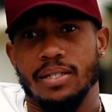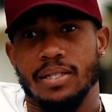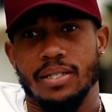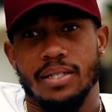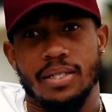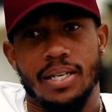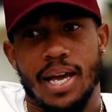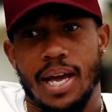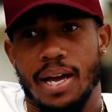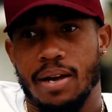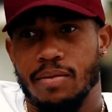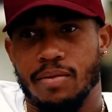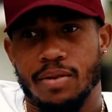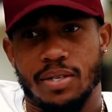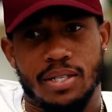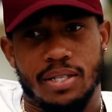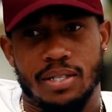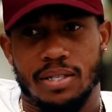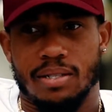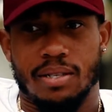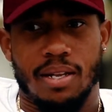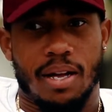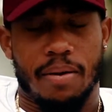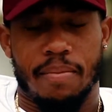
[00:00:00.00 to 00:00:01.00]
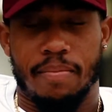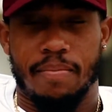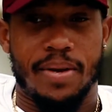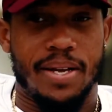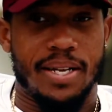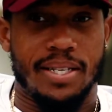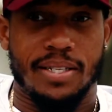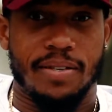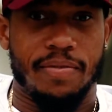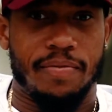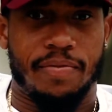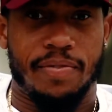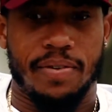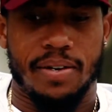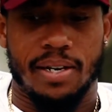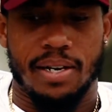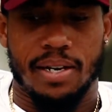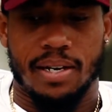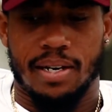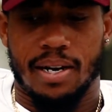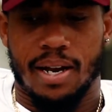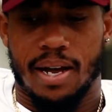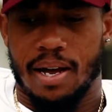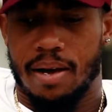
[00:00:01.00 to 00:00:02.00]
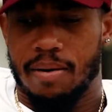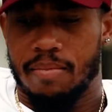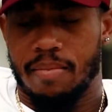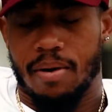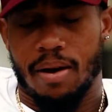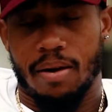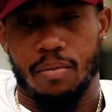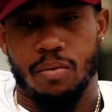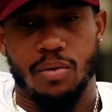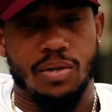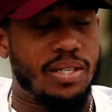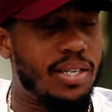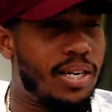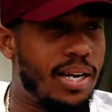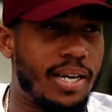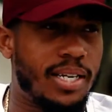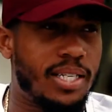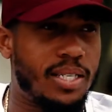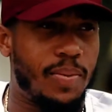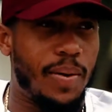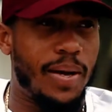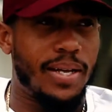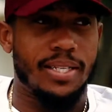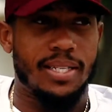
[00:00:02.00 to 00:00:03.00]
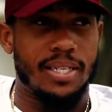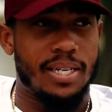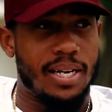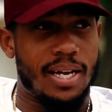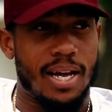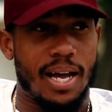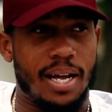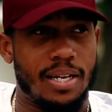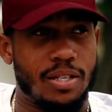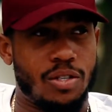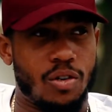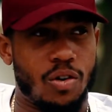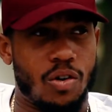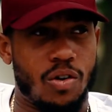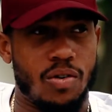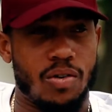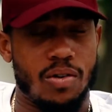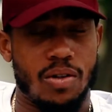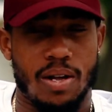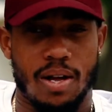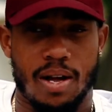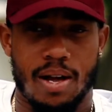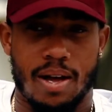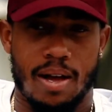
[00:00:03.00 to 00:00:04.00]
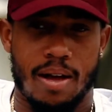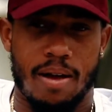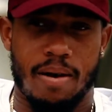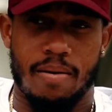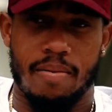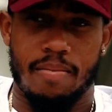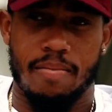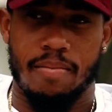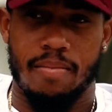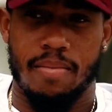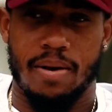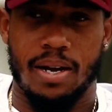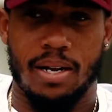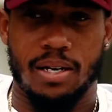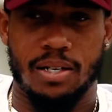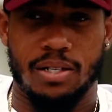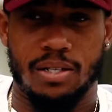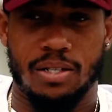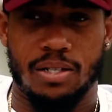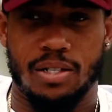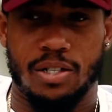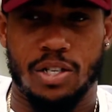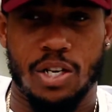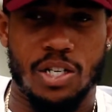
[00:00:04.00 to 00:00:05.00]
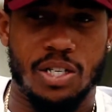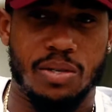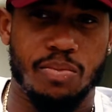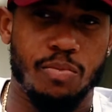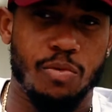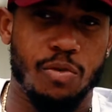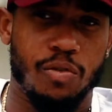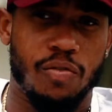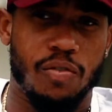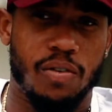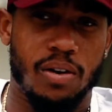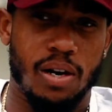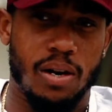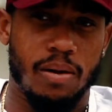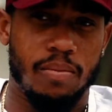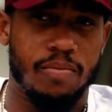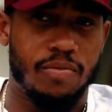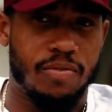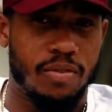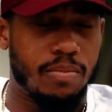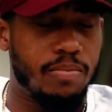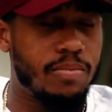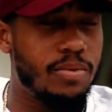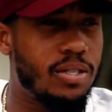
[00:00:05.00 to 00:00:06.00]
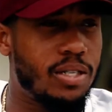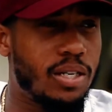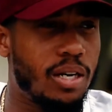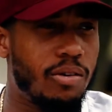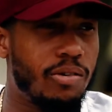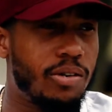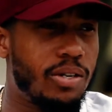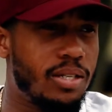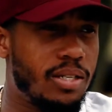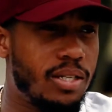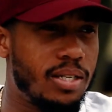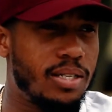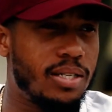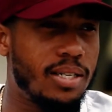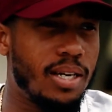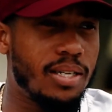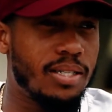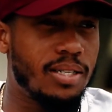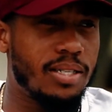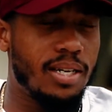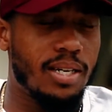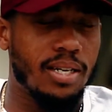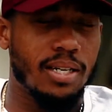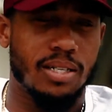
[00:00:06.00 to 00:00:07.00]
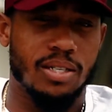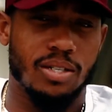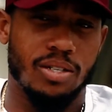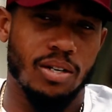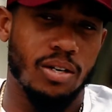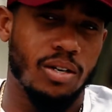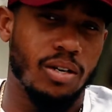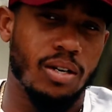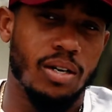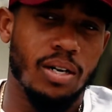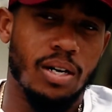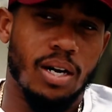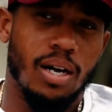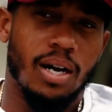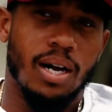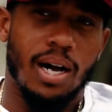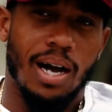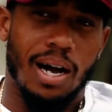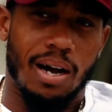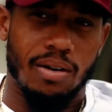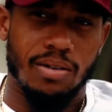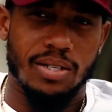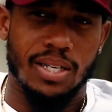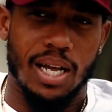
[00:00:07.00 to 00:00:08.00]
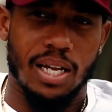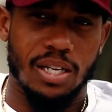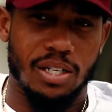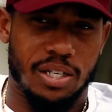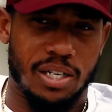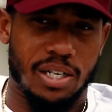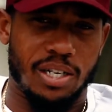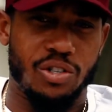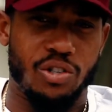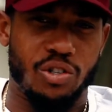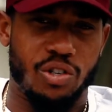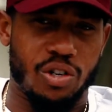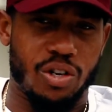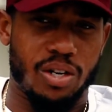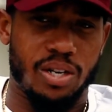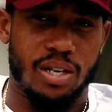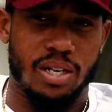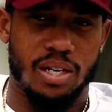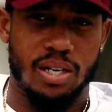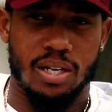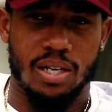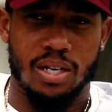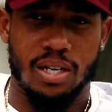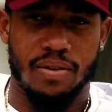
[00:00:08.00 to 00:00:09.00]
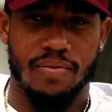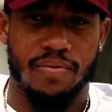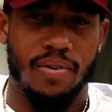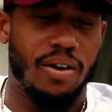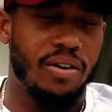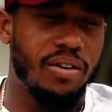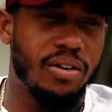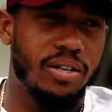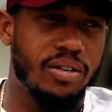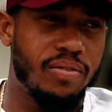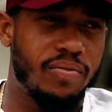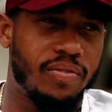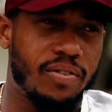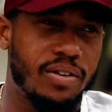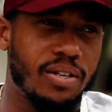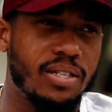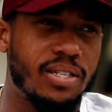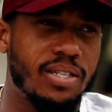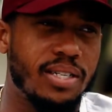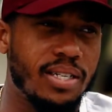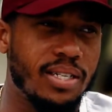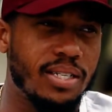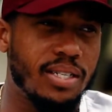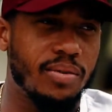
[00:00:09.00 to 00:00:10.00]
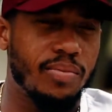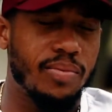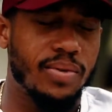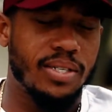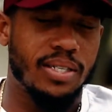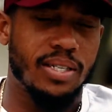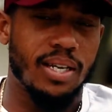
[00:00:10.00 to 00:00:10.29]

Yeah, it was amazing feeling. I wasn't expecting it at all. I'd just moved club from Surrey to Sussex, so I was actually enjoying a very good first season with